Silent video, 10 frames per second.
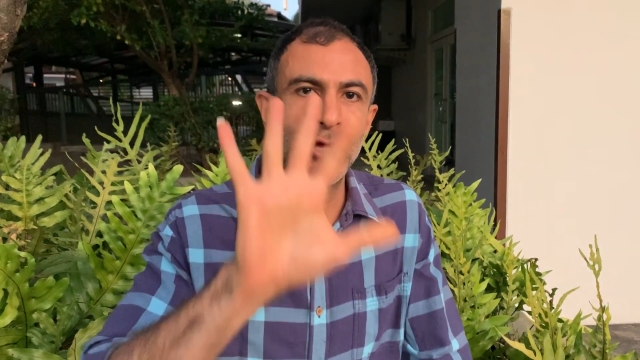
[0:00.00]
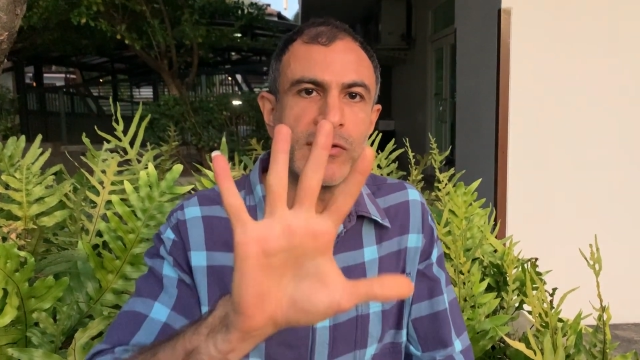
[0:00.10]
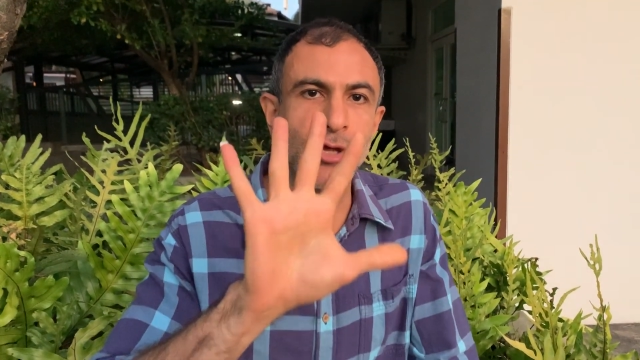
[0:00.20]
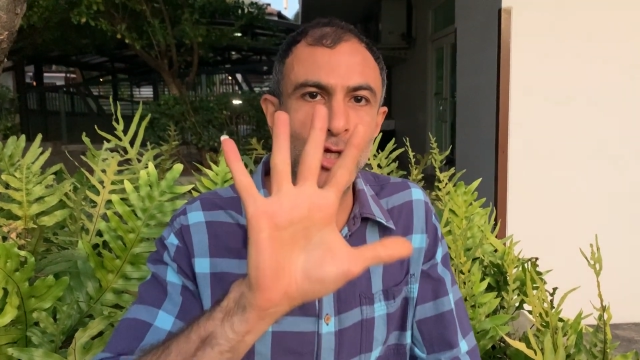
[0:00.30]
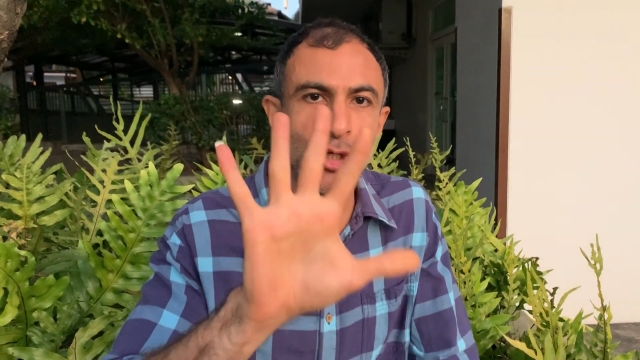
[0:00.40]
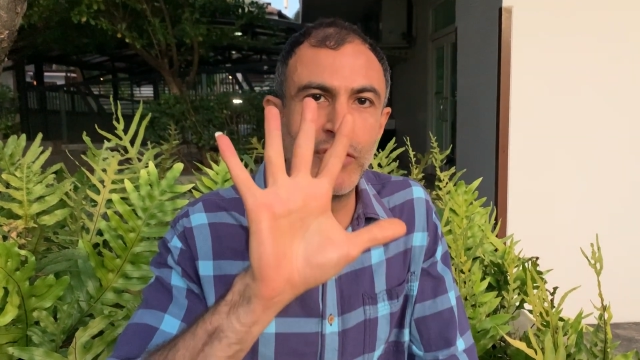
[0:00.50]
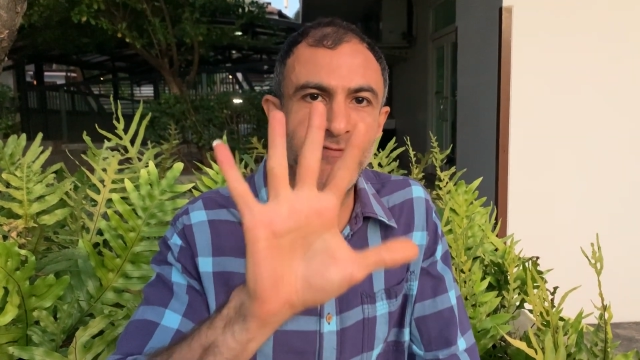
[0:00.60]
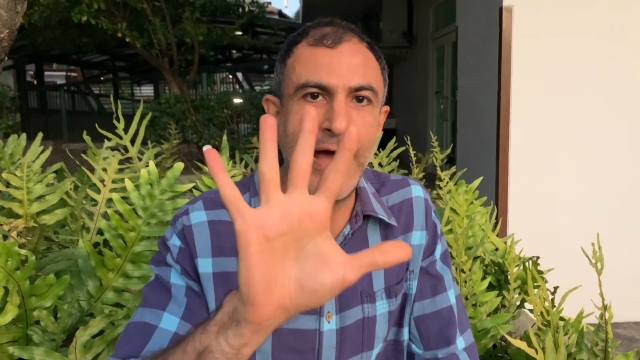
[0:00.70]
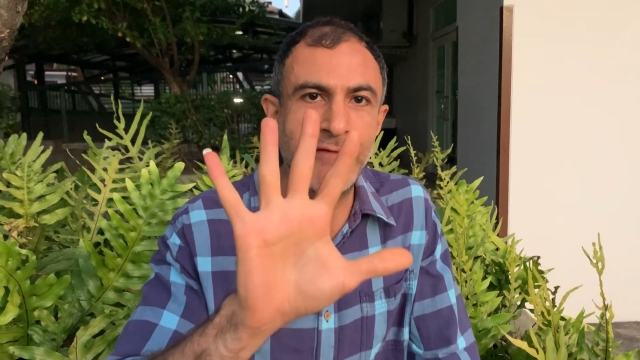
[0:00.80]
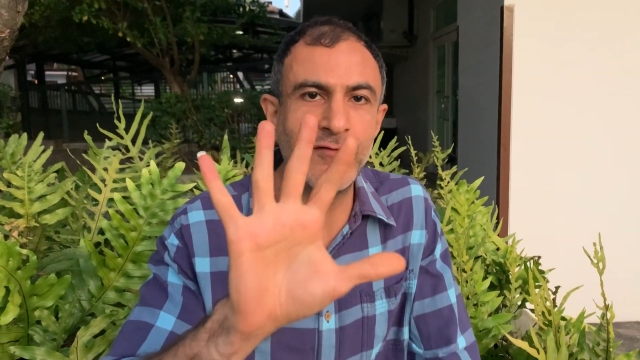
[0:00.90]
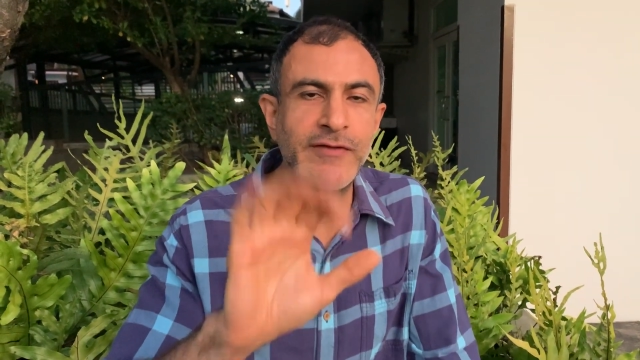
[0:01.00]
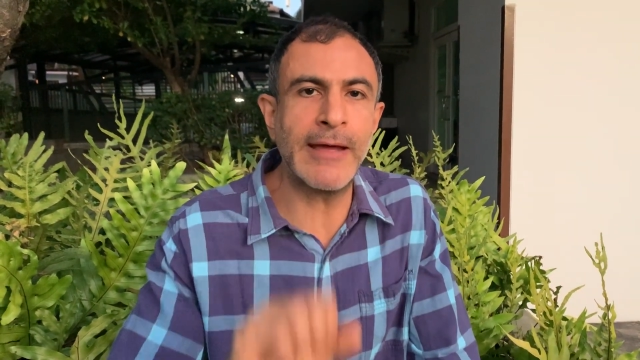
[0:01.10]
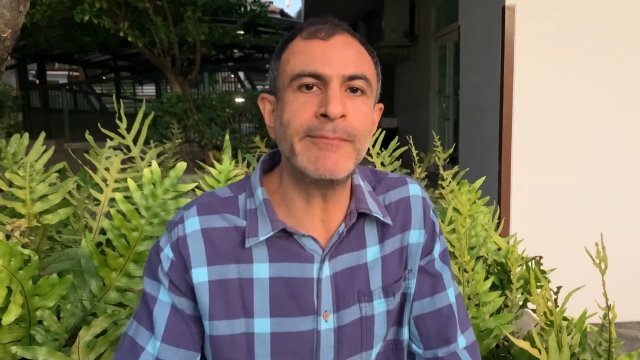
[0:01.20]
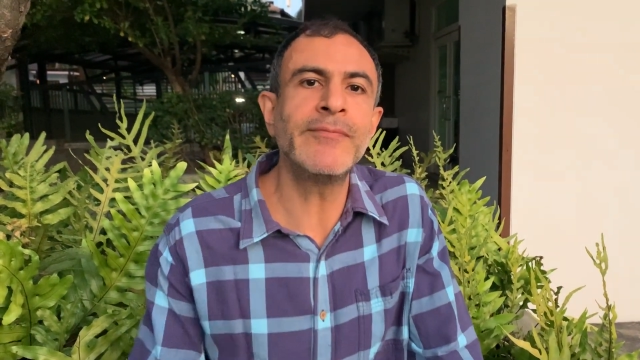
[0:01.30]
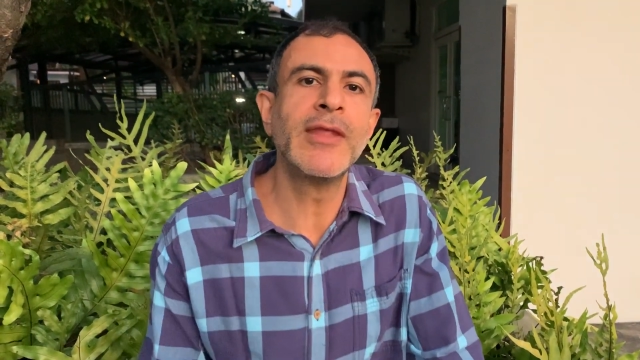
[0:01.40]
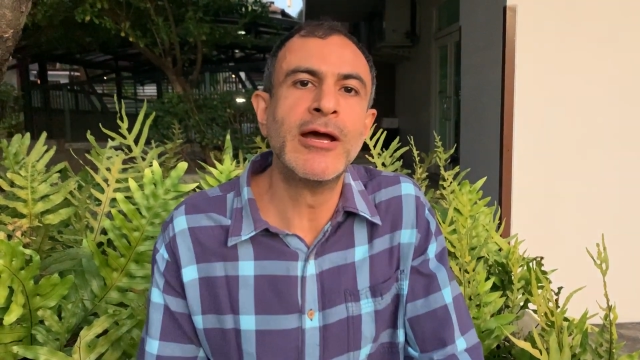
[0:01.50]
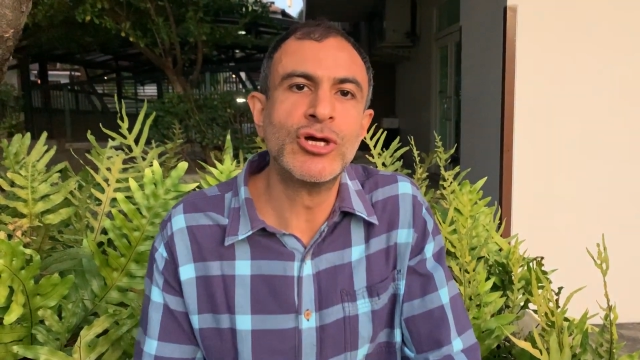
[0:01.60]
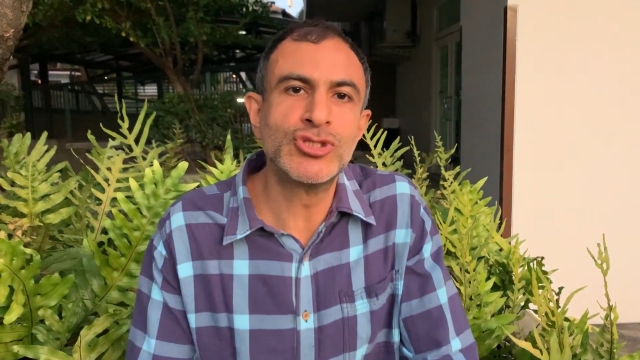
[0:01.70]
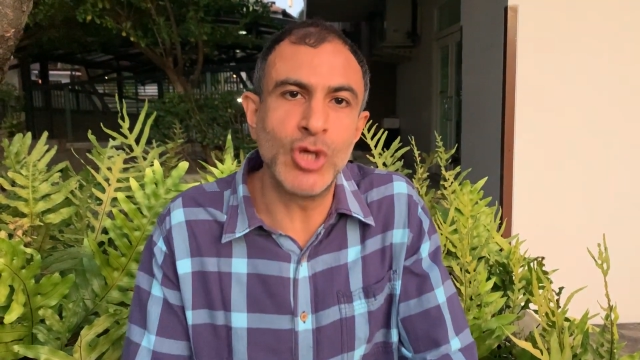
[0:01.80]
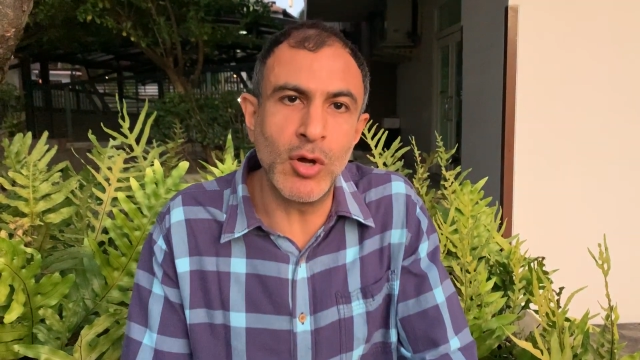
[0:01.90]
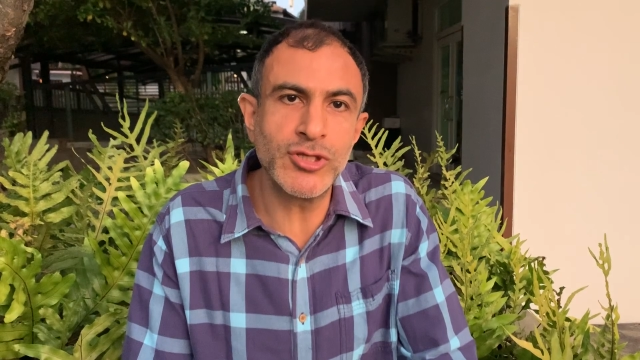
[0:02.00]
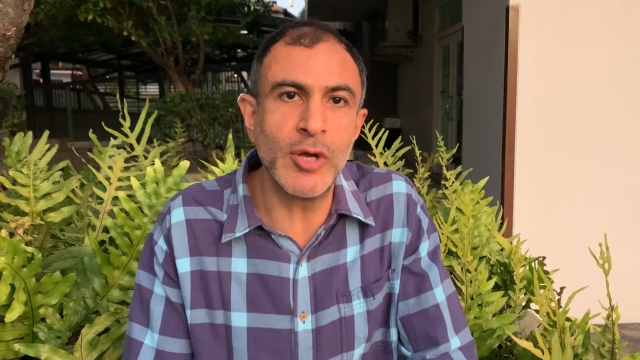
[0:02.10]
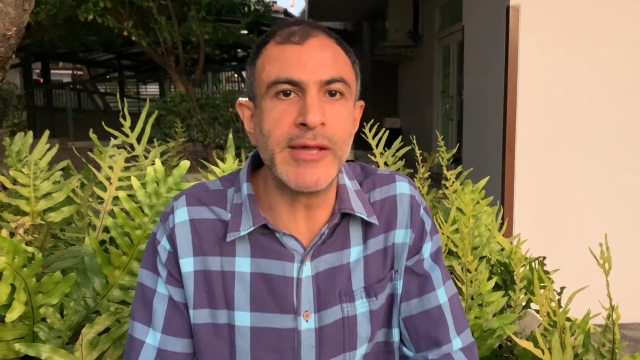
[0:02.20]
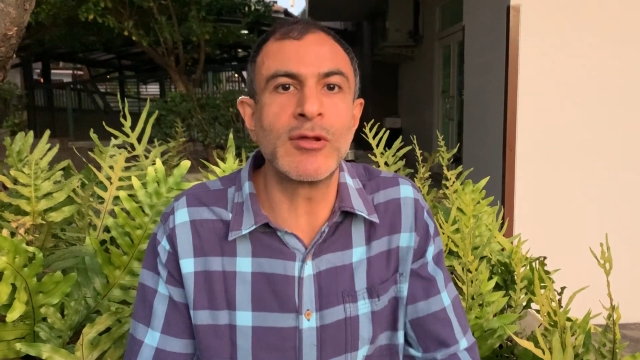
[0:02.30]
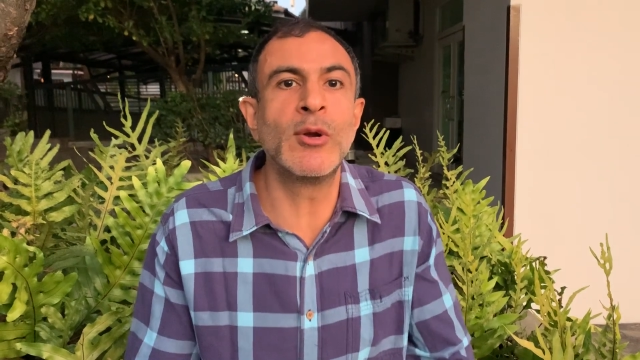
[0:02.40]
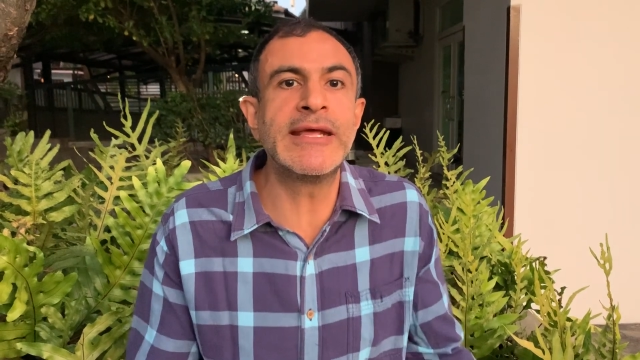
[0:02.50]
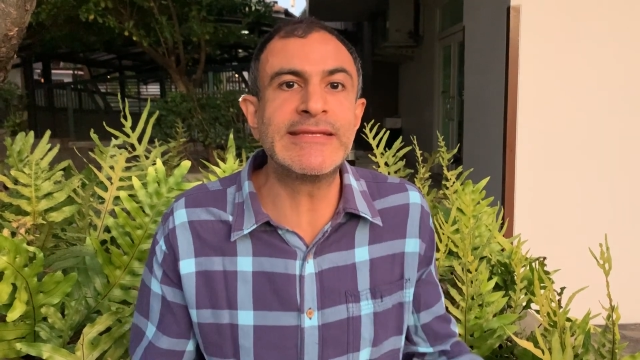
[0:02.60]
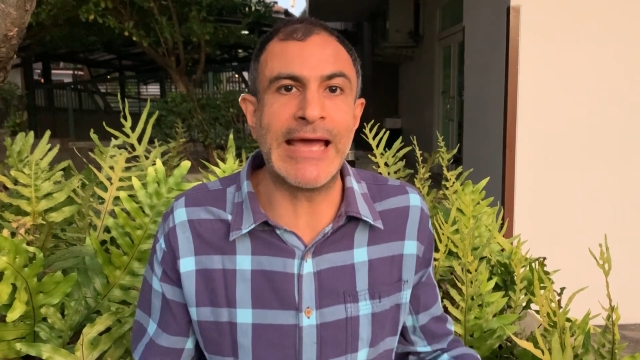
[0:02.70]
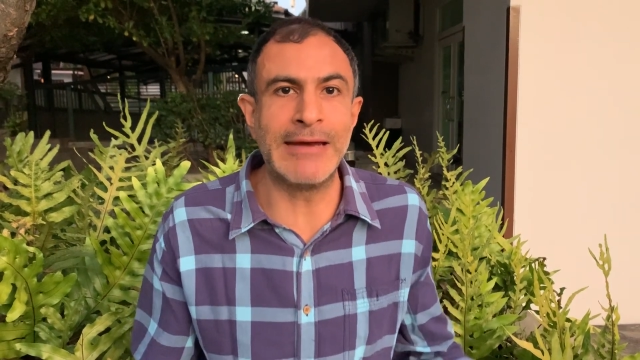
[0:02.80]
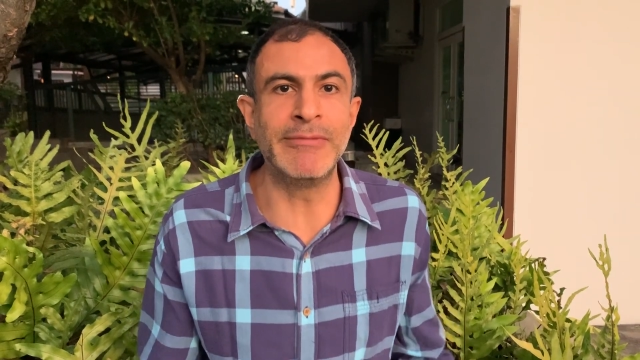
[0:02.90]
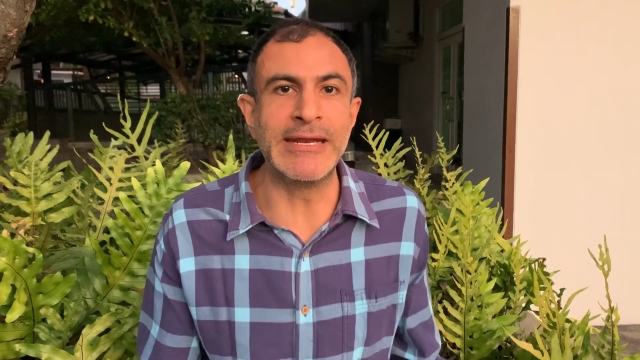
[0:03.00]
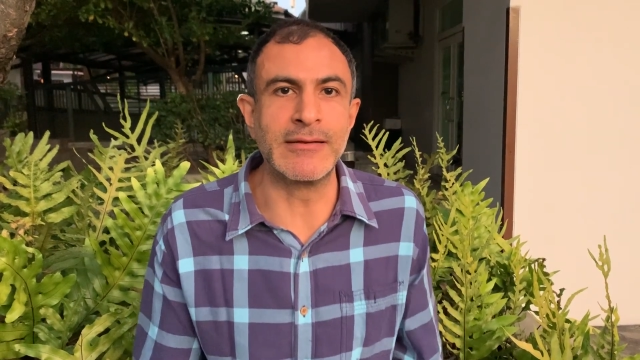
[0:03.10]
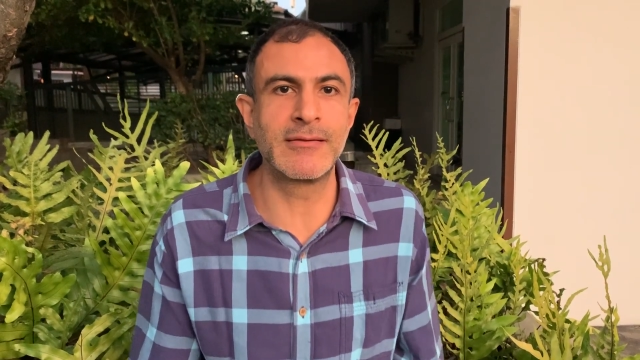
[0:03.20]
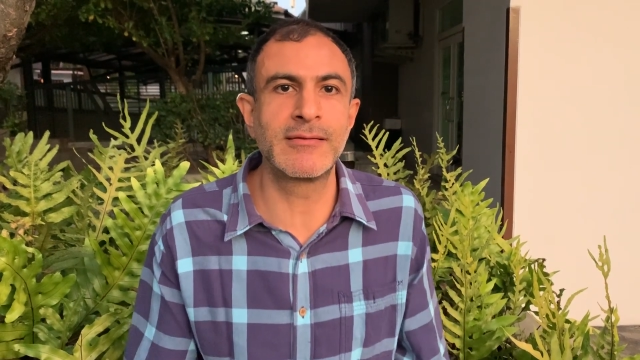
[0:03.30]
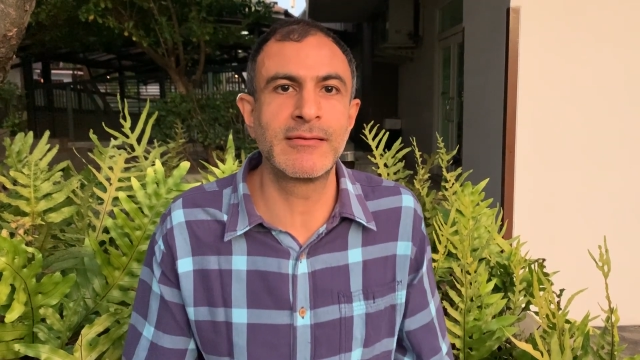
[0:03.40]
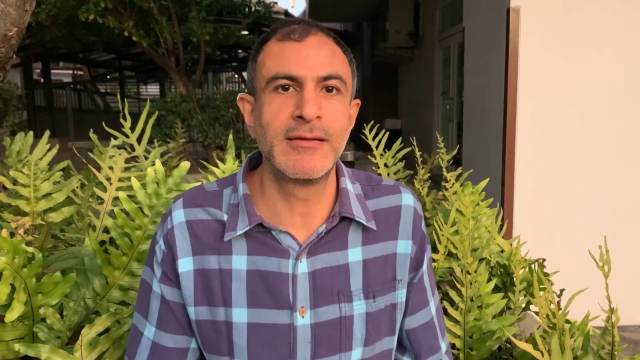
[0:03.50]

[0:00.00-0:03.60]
So you do 5 of them. Total is only 10 minutes.